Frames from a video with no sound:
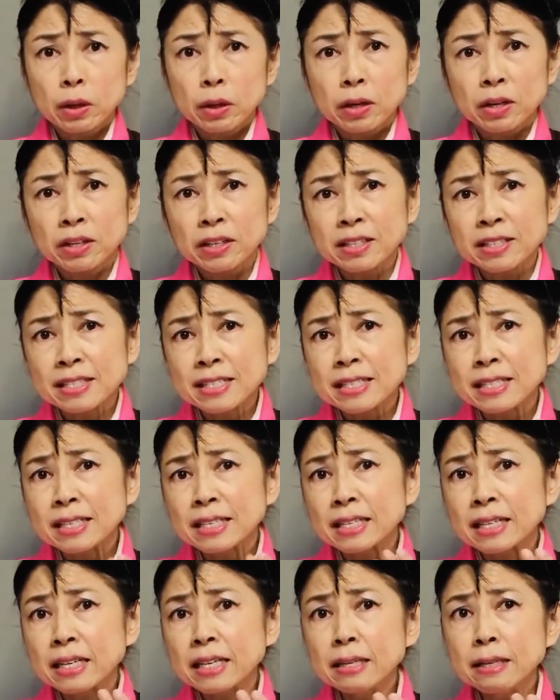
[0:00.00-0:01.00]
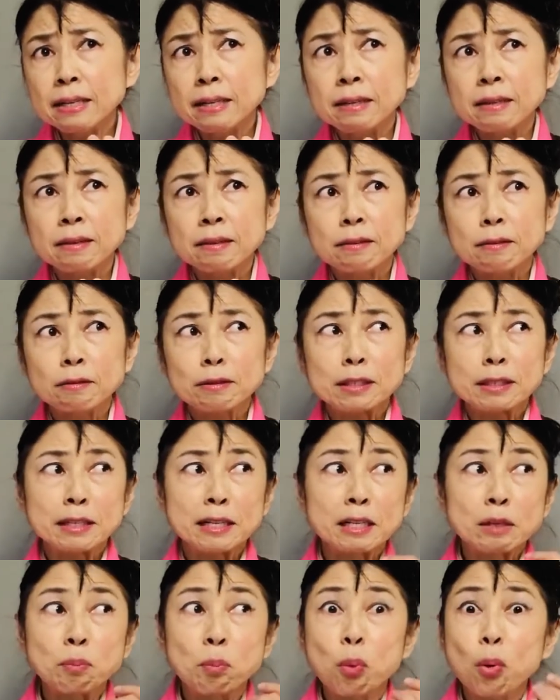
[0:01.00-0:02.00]
Her skin looks
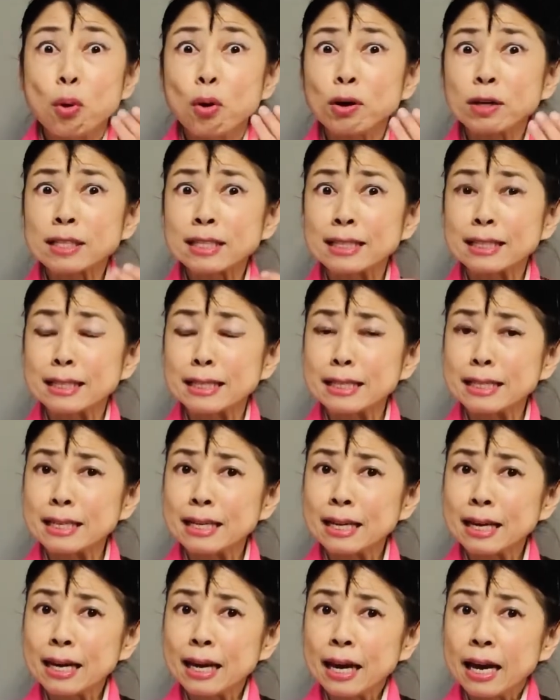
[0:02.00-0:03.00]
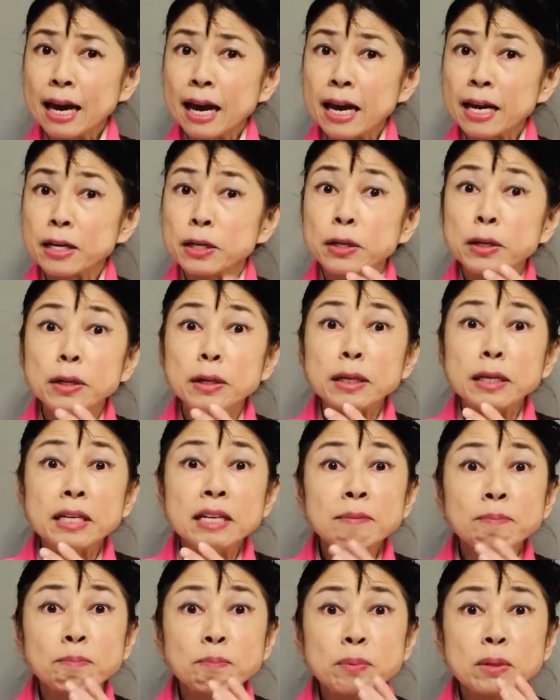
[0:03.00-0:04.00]
like porcelain, and her
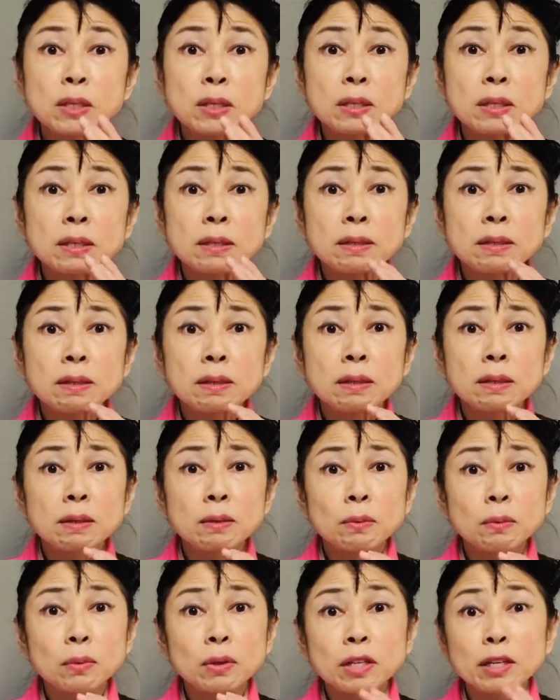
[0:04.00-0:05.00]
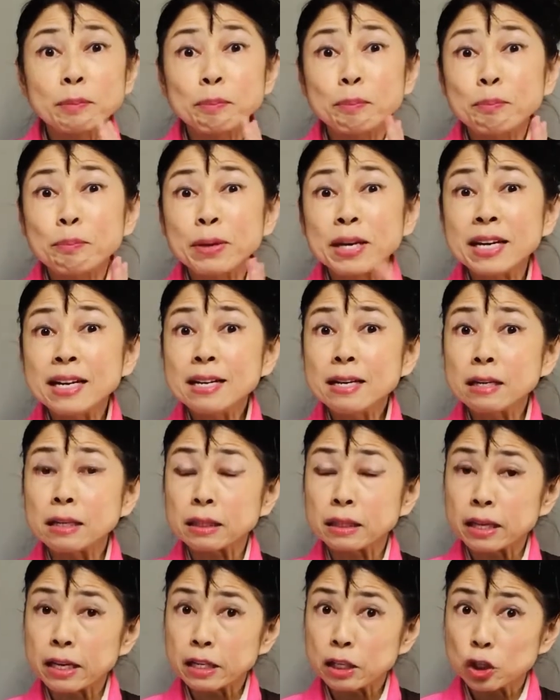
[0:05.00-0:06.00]
lips were pink
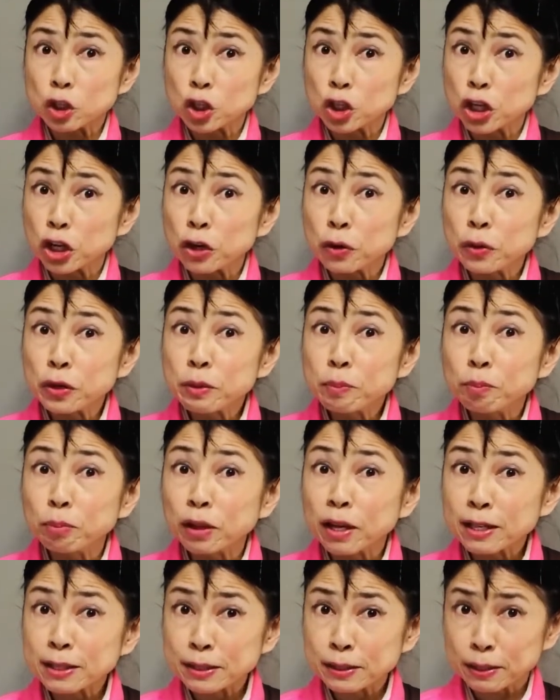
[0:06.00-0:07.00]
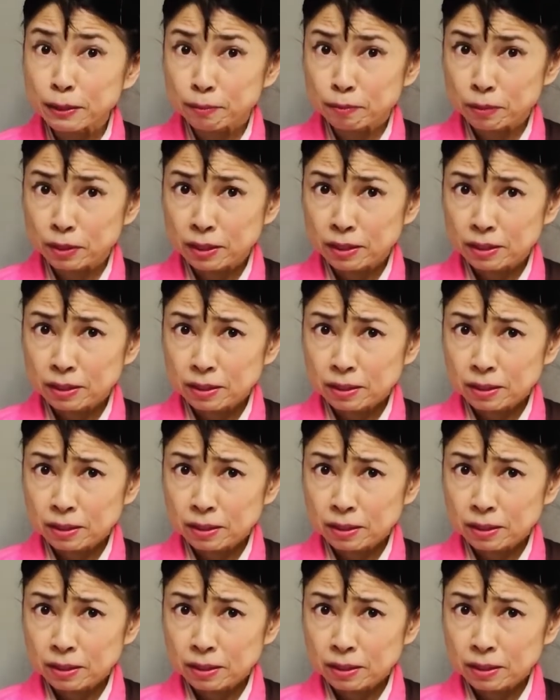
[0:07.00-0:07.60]
like cherry blossoms.